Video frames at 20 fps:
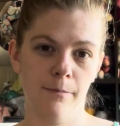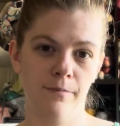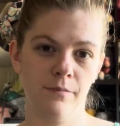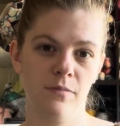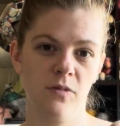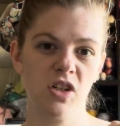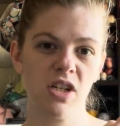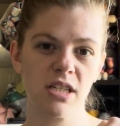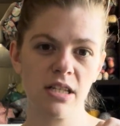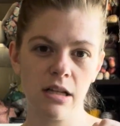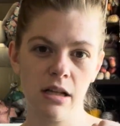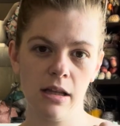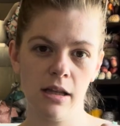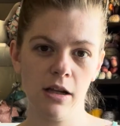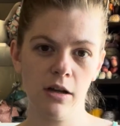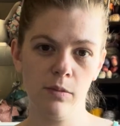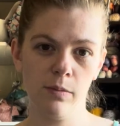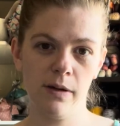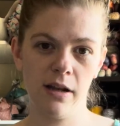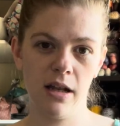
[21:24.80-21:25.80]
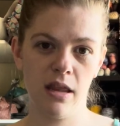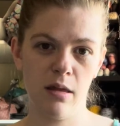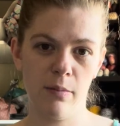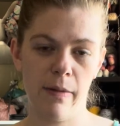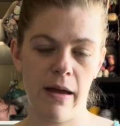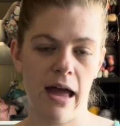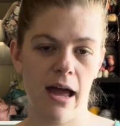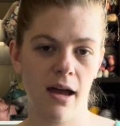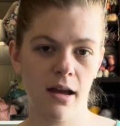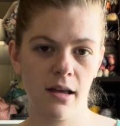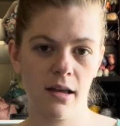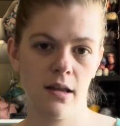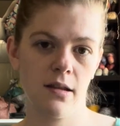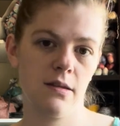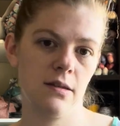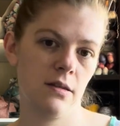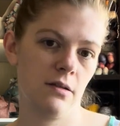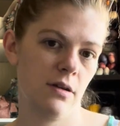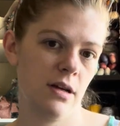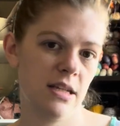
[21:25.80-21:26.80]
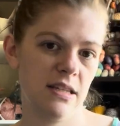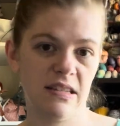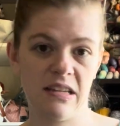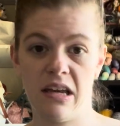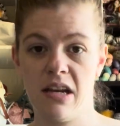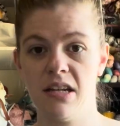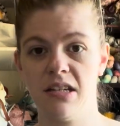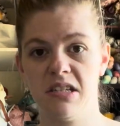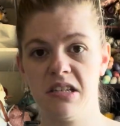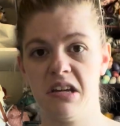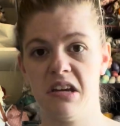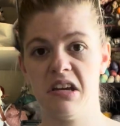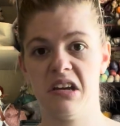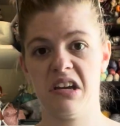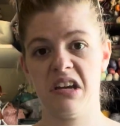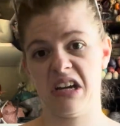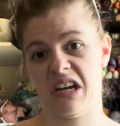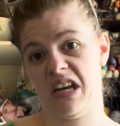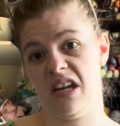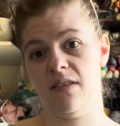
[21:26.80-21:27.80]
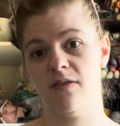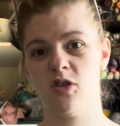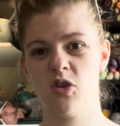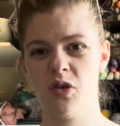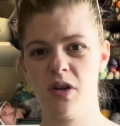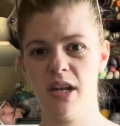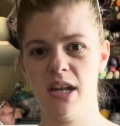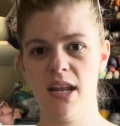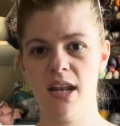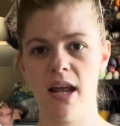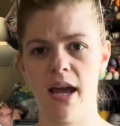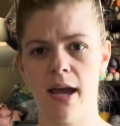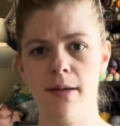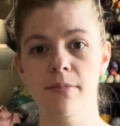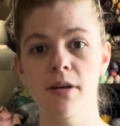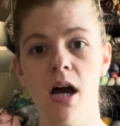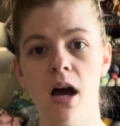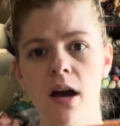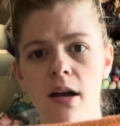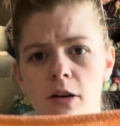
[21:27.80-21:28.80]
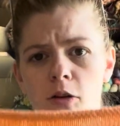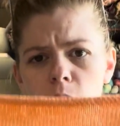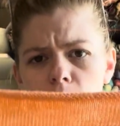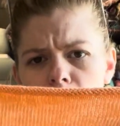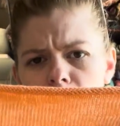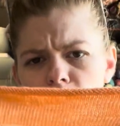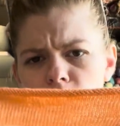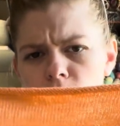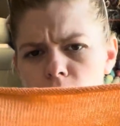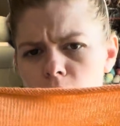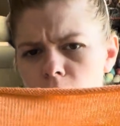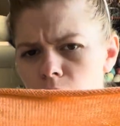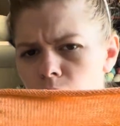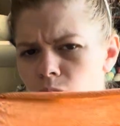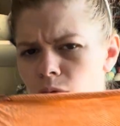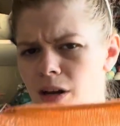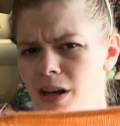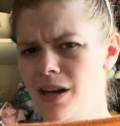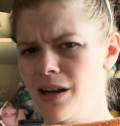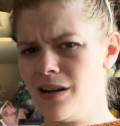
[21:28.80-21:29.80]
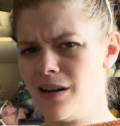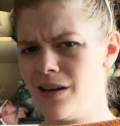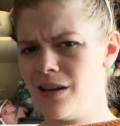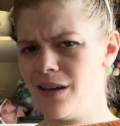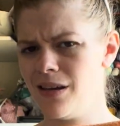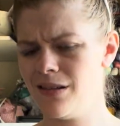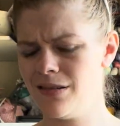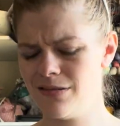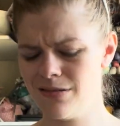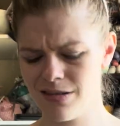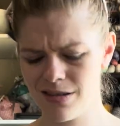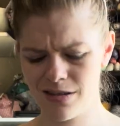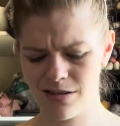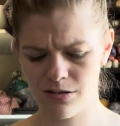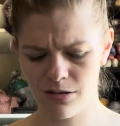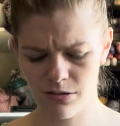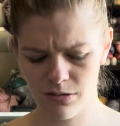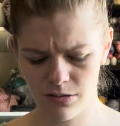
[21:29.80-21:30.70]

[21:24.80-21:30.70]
just a little bit of the back, and so I decided to kind of join in. I'm not quite sure when it ends, so